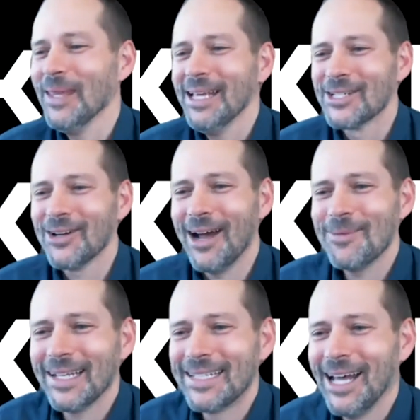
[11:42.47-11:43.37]
So I'm
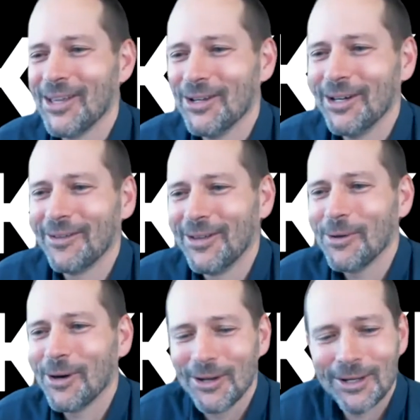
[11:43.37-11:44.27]
going to tell you, if you
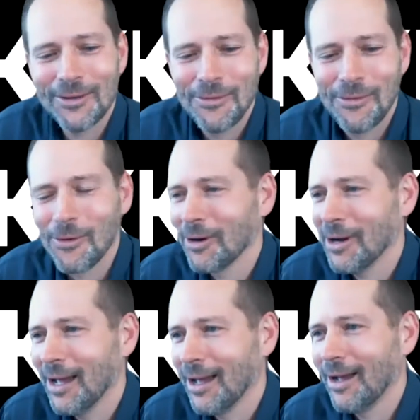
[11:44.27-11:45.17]
are looking for
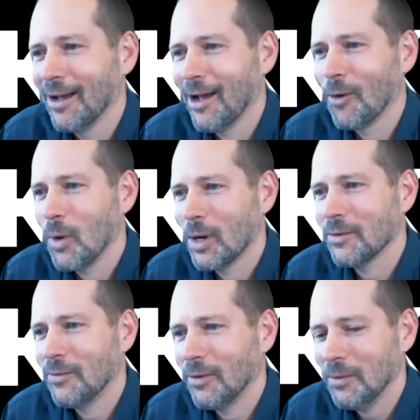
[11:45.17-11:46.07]
a
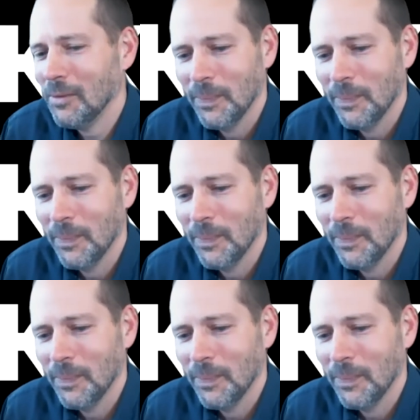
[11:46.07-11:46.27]
wonderful,